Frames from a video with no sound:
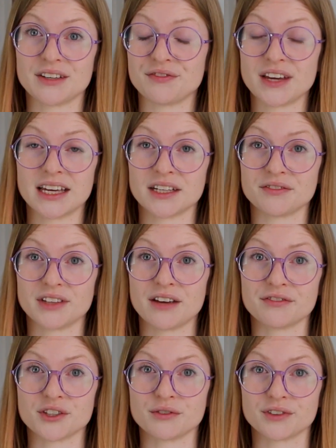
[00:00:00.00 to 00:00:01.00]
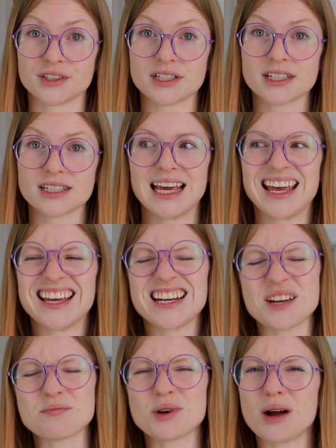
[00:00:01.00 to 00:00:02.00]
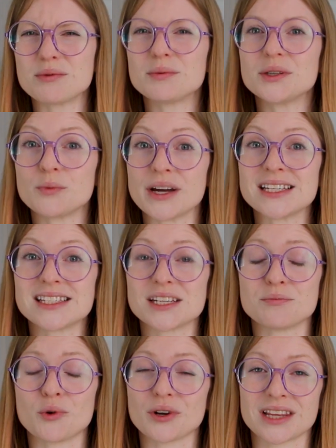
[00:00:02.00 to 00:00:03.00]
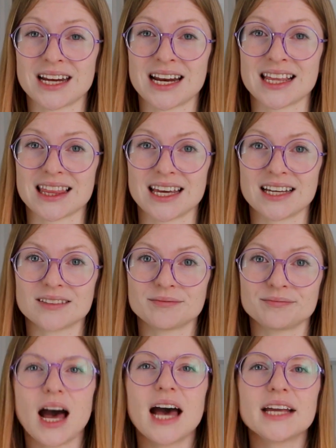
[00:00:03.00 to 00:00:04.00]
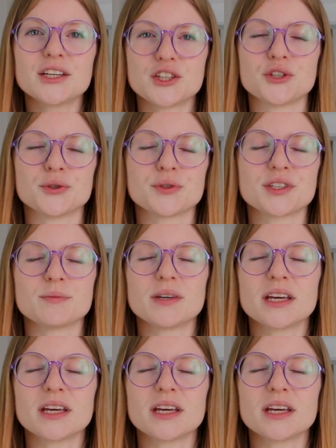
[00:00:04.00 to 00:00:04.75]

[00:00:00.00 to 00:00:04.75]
a fan of leftovers. And I probably wasted more than anything. I knew to